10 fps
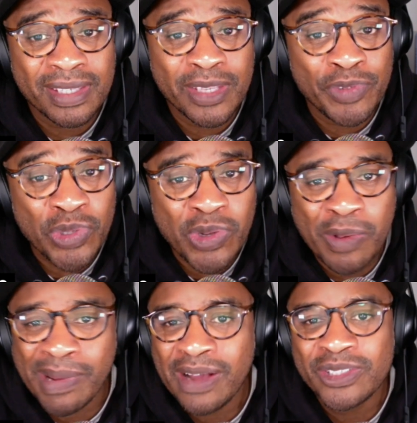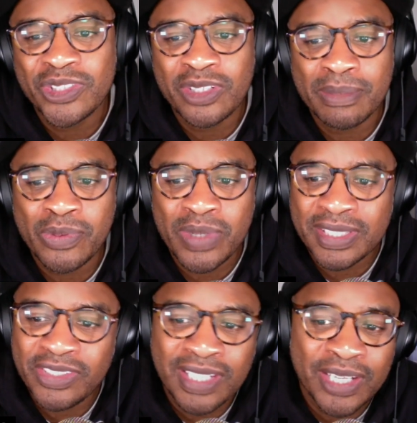If you don't go with Pau Gasol number 1,
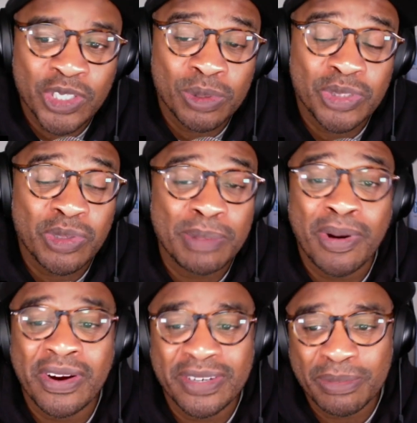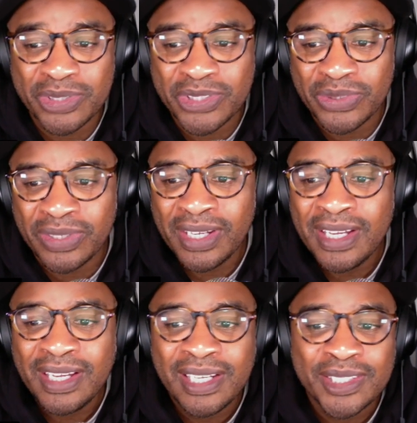then you got to go with Tony Parker number 2.
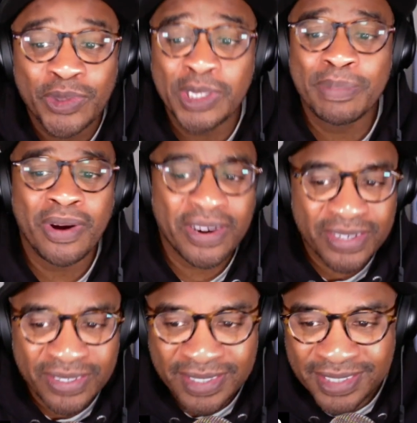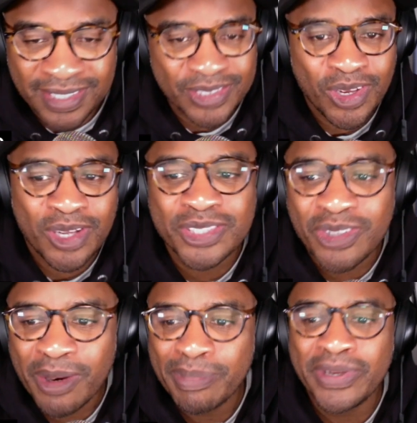Tony Parker, 6
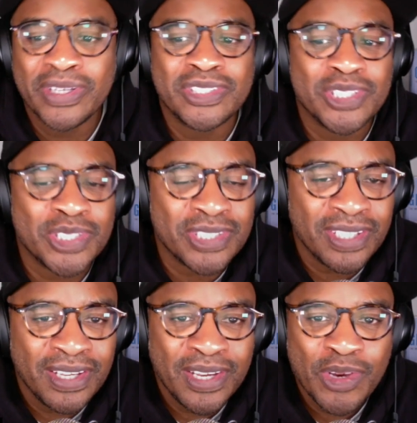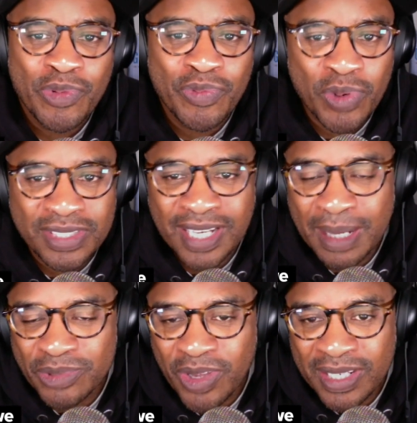All-Star appearances, 4
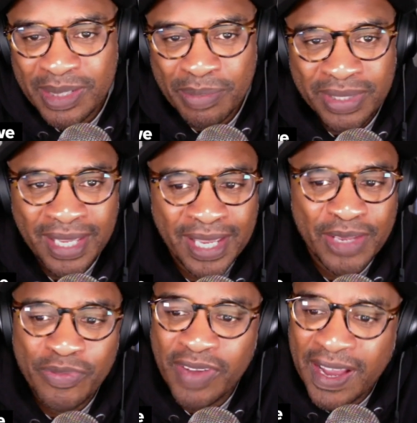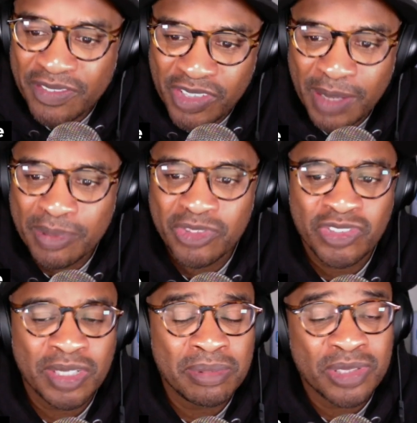times All-NBA, 5
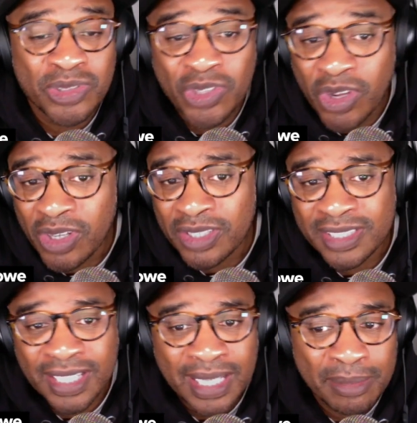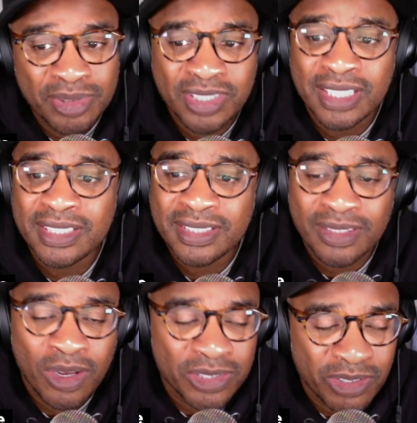championships. Gasol, same, 6
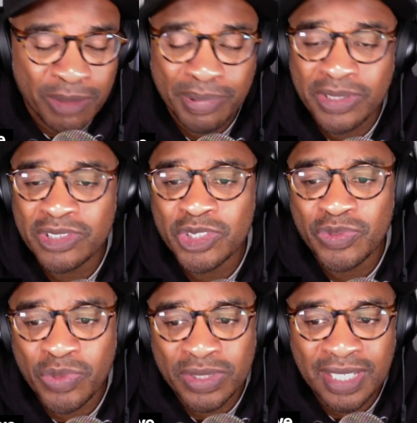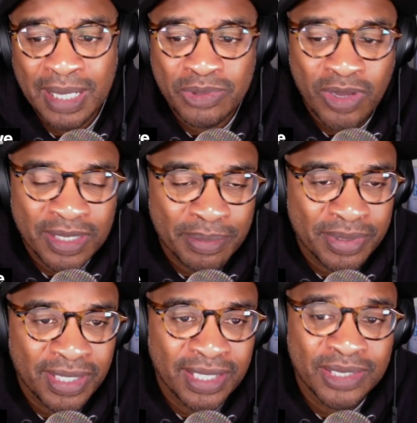All-Star appearances, 4 times
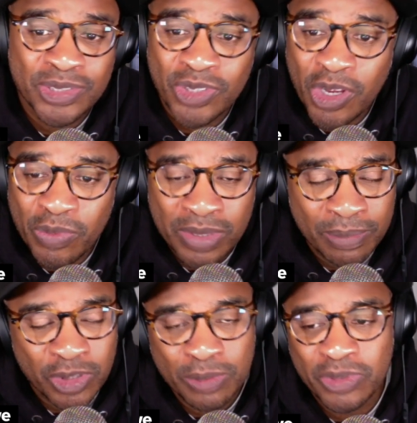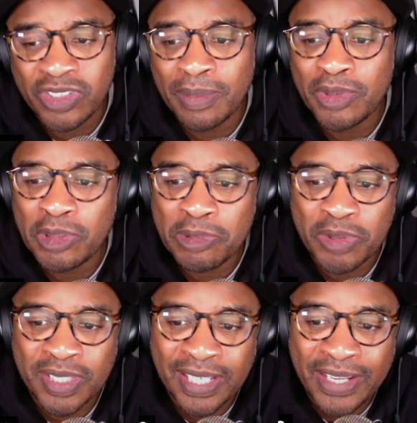All-NBA. Gasol won multiple championships
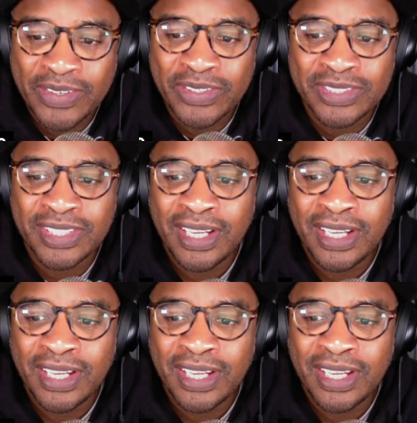with the Lakers.